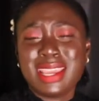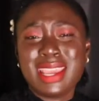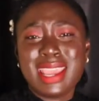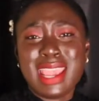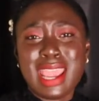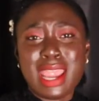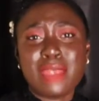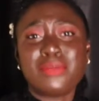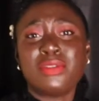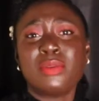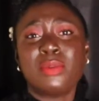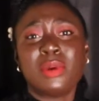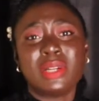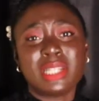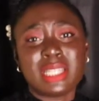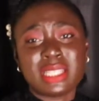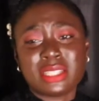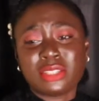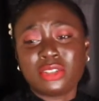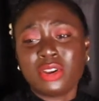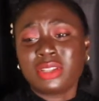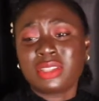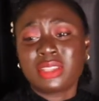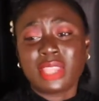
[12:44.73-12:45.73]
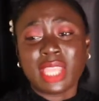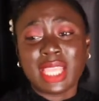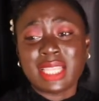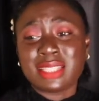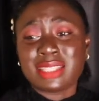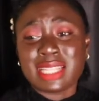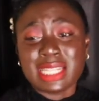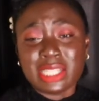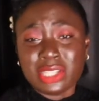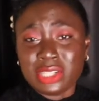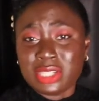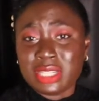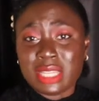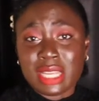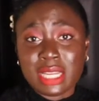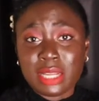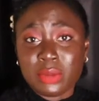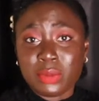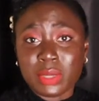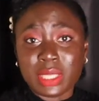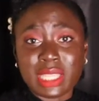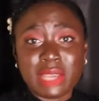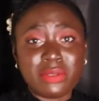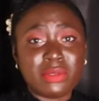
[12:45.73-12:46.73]
Everybody's got things that they're dealing
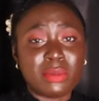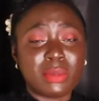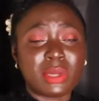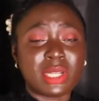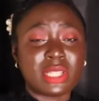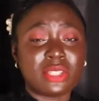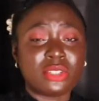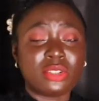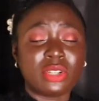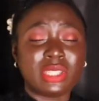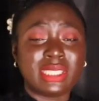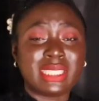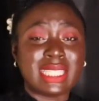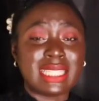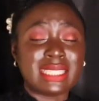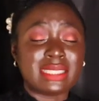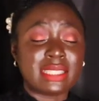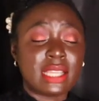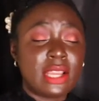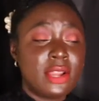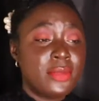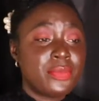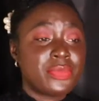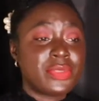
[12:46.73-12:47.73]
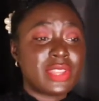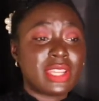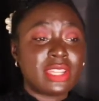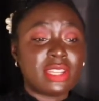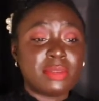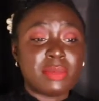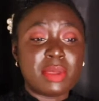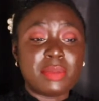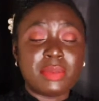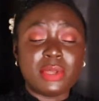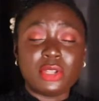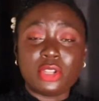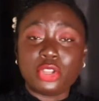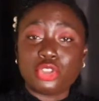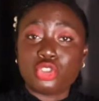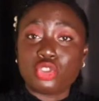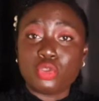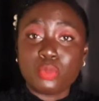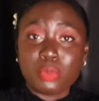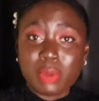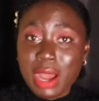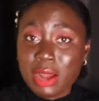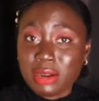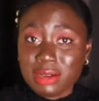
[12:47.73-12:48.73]
with. Everybody's got things that they're maybe not too
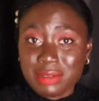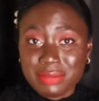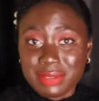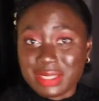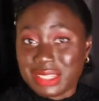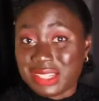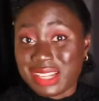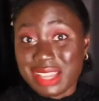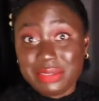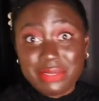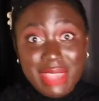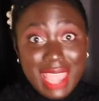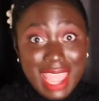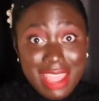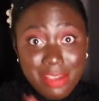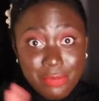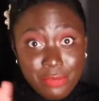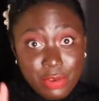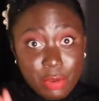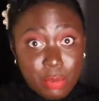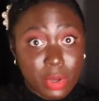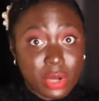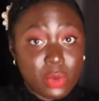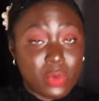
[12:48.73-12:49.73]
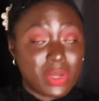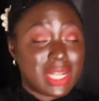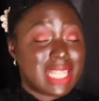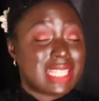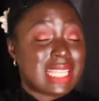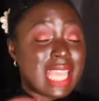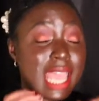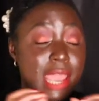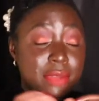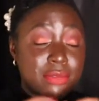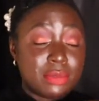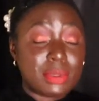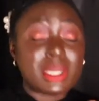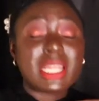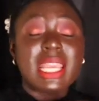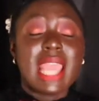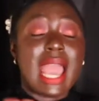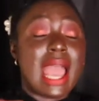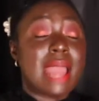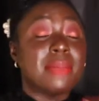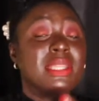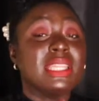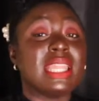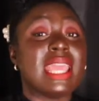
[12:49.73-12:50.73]
proud of in life. Everybody. When I say everybody,
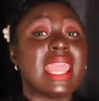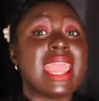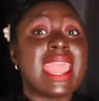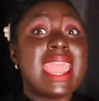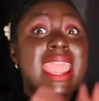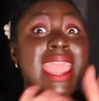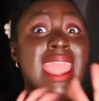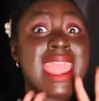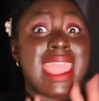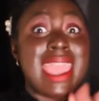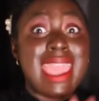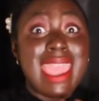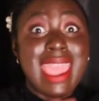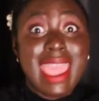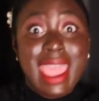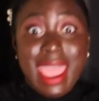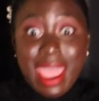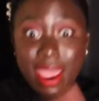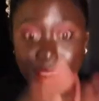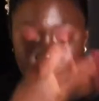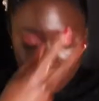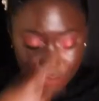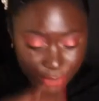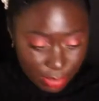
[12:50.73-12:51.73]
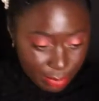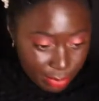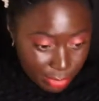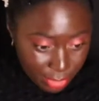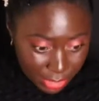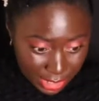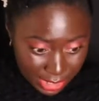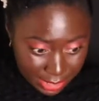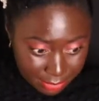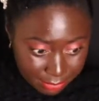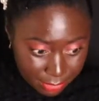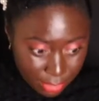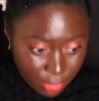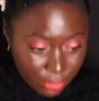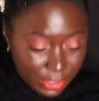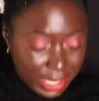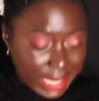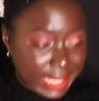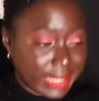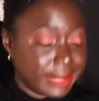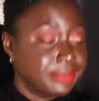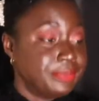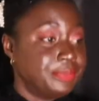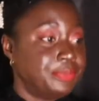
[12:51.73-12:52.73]
I mean everybody,
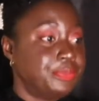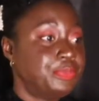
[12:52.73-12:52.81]
okay?